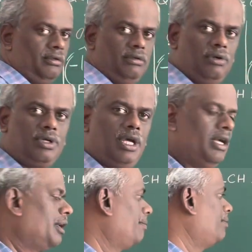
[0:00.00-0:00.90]
Okay.
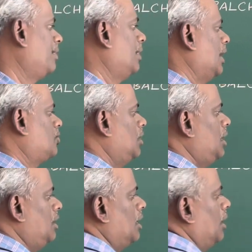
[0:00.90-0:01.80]

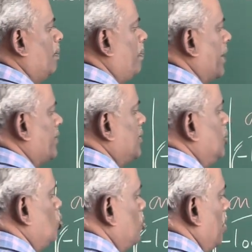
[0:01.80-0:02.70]
Actually, the plus
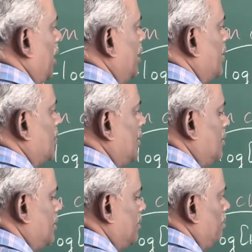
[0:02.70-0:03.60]
into minus
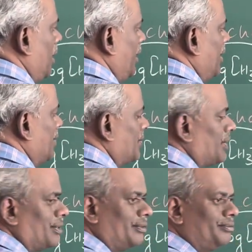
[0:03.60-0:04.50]
is minus.